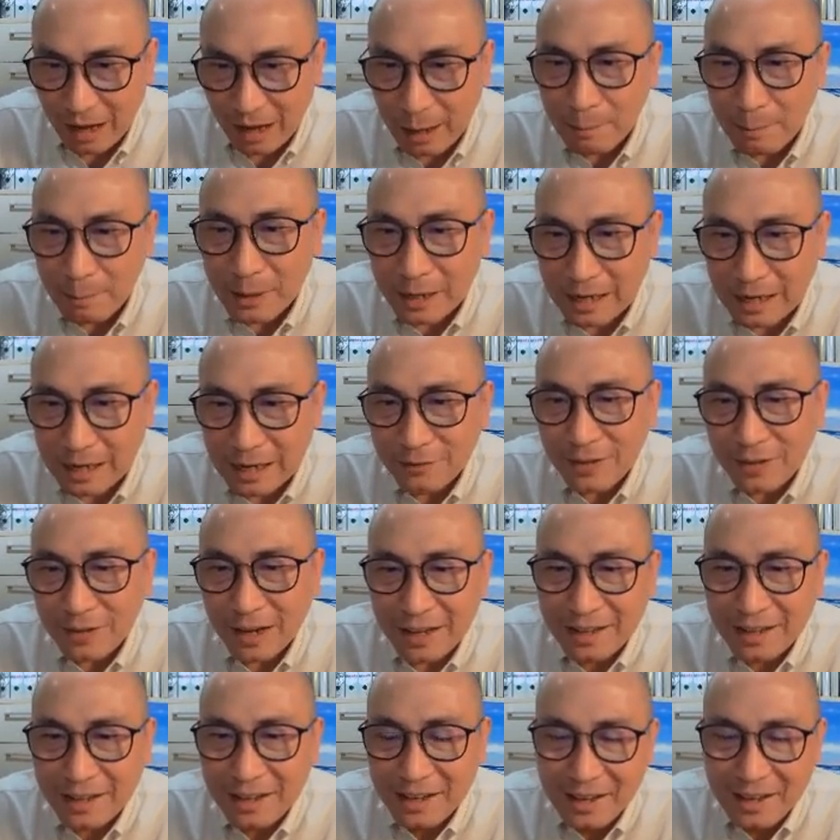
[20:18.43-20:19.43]
I believe
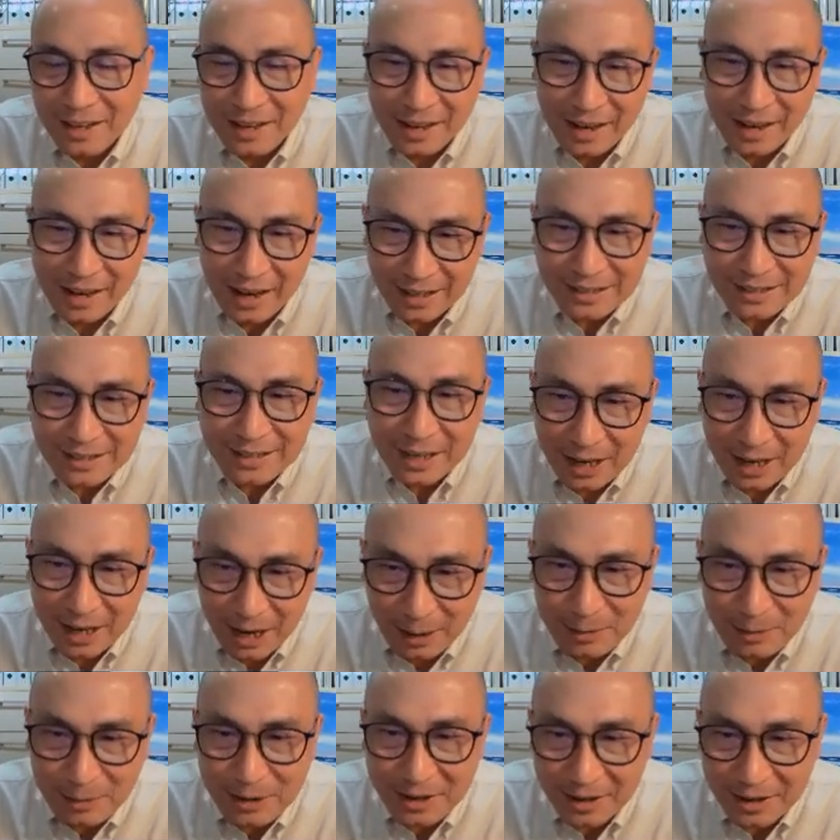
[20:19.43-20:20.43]
that as they
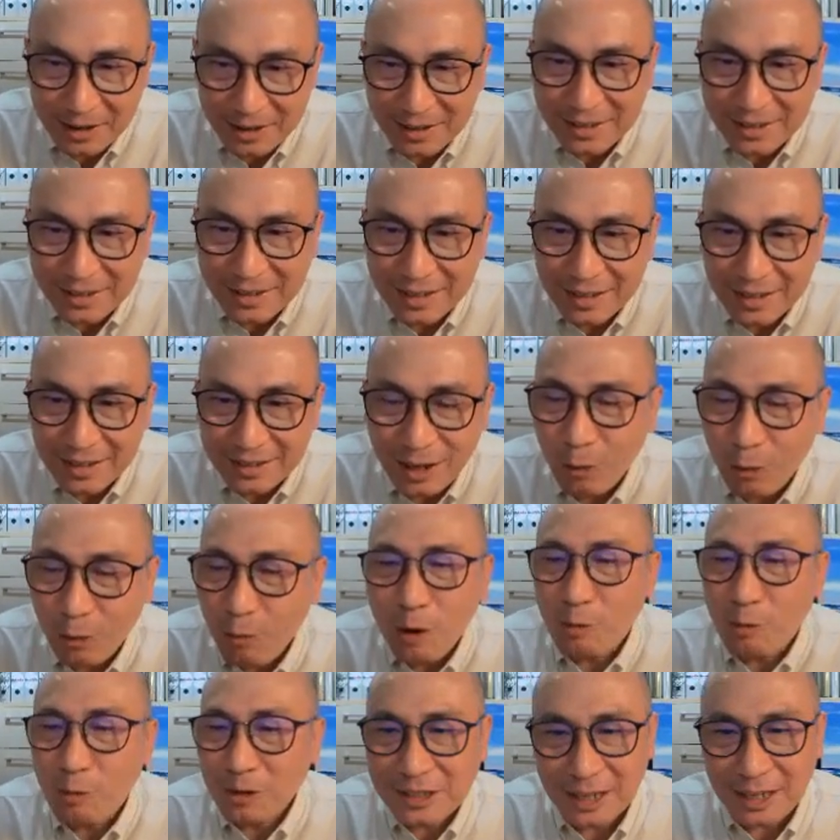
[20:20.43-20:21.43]
come here, now
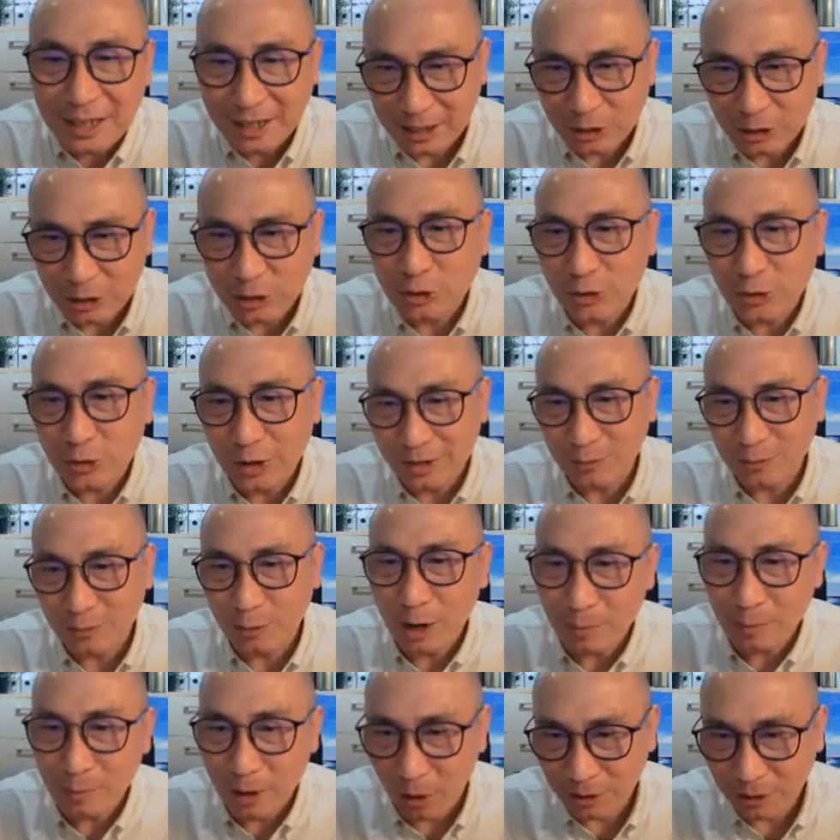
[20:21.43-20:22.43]
what will set the trend?
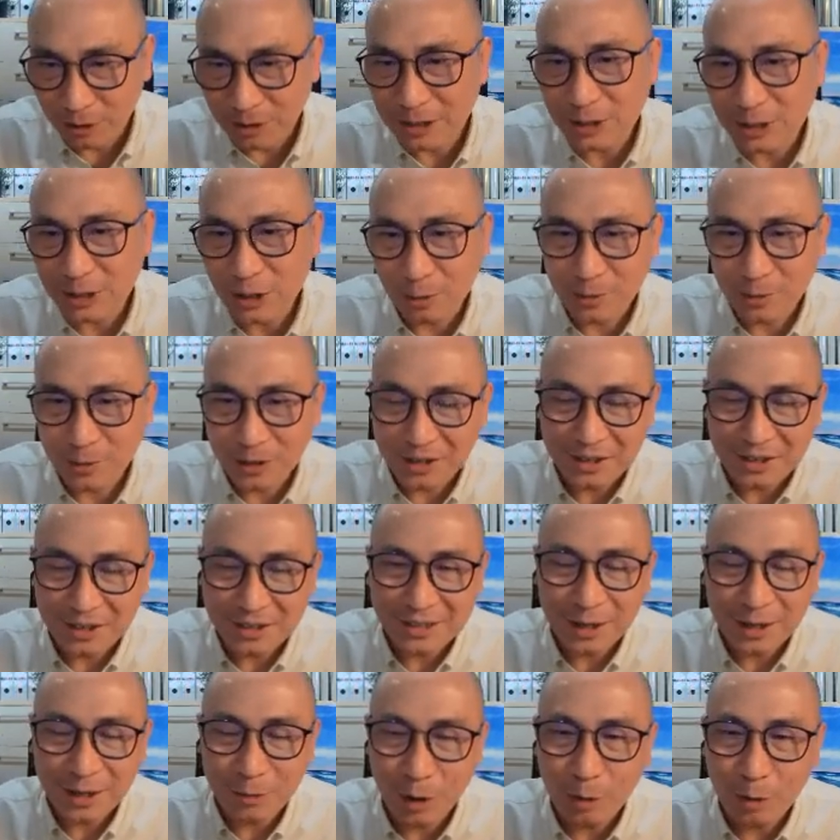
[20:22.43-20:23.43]
Why am I on this topic here?
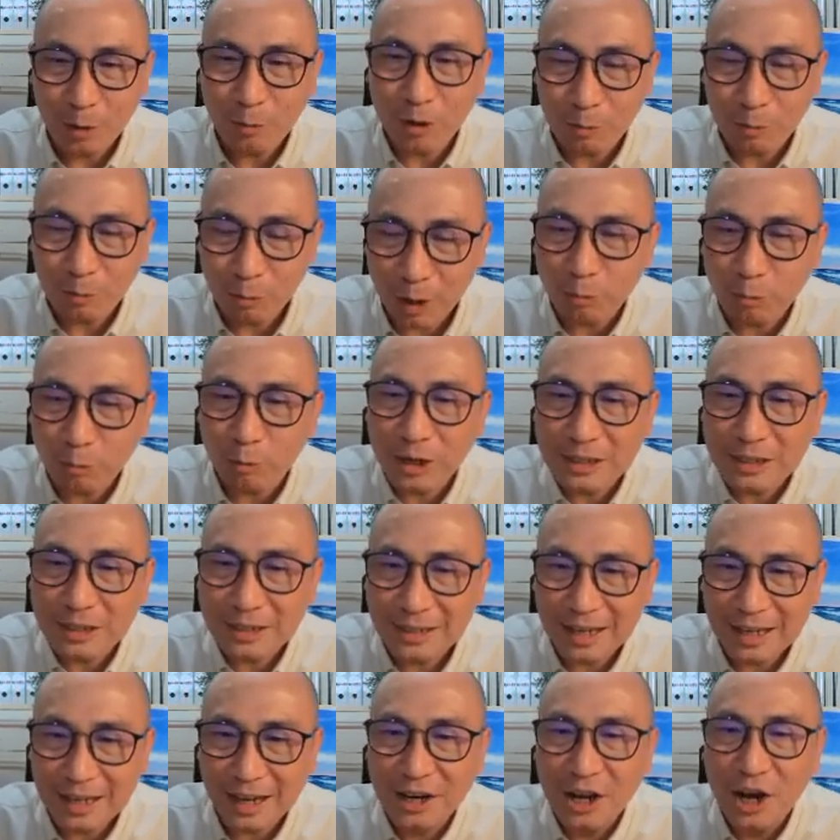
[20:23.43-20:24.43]
Is that what will
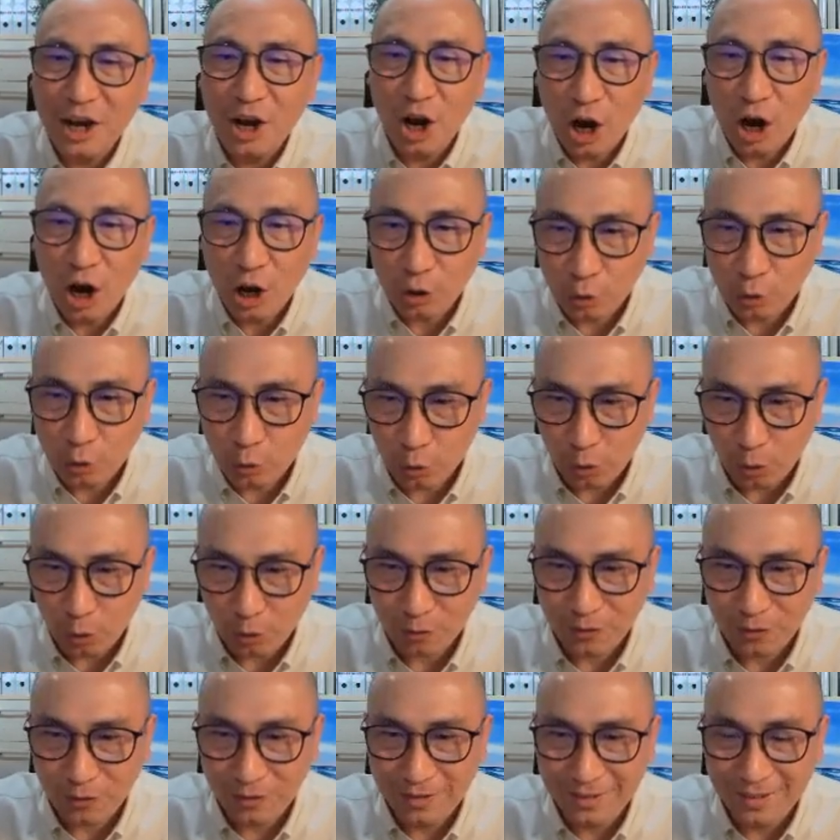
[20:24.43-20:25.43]
set a
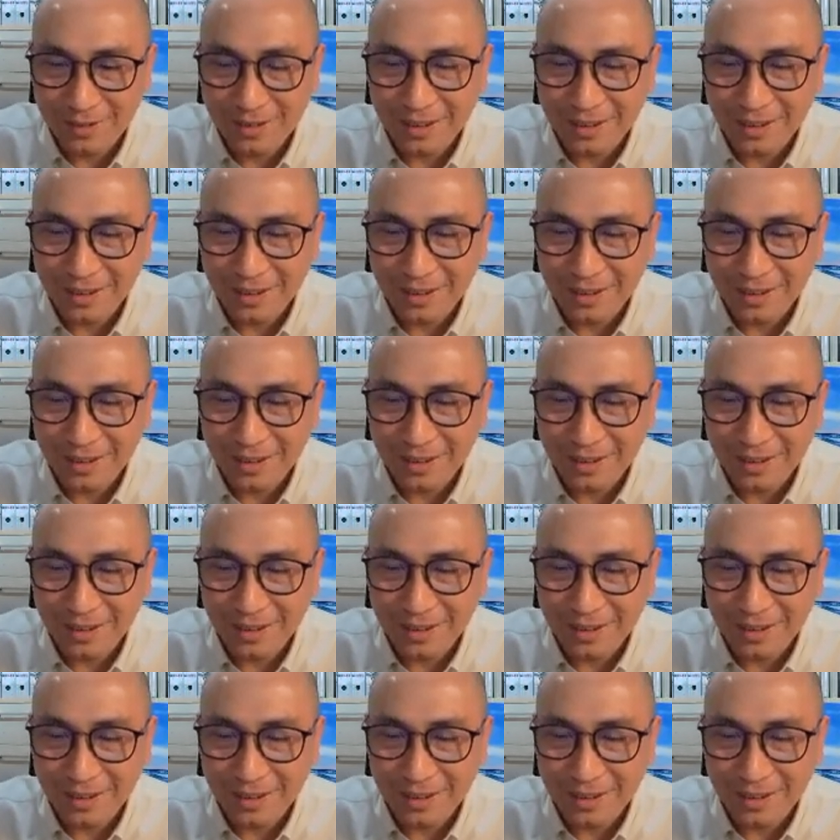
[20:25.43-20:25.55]
growth?